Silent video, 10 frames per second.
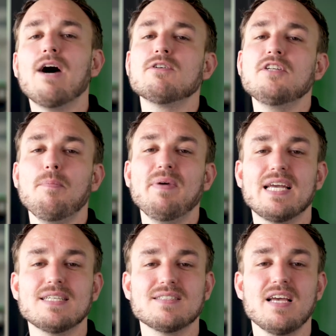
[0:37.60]
our topic
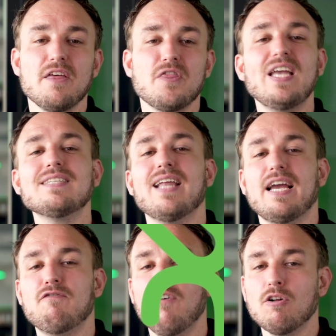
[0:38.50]
is things
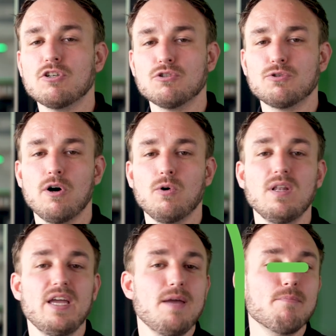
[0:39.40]
like fall
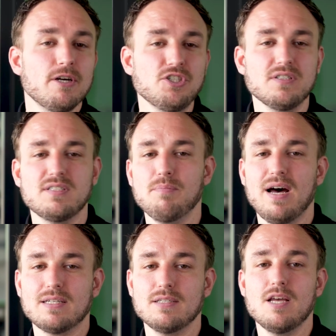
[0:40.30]
control, emergency
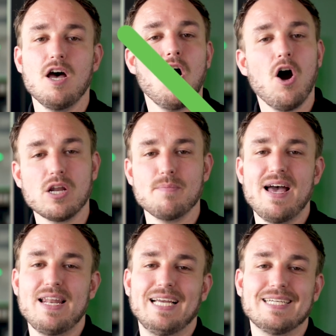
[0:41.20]
button,
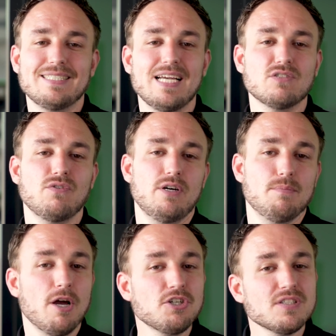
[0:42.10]
automatic access for
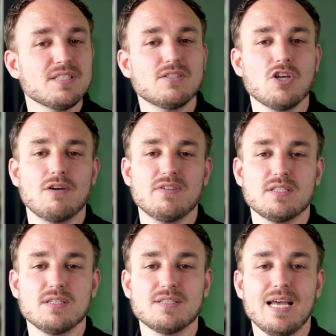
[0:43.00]
emergency
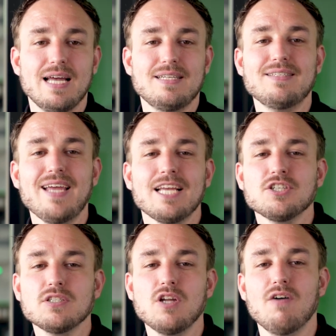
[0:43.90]
services,
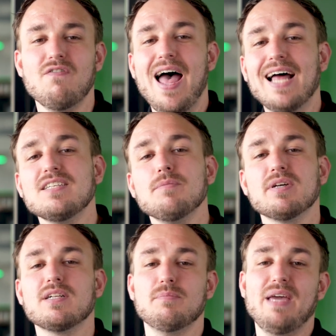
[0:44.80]
detection of
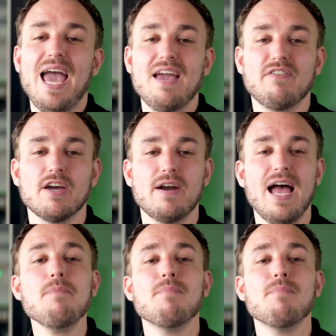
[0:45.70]
atypical behavior and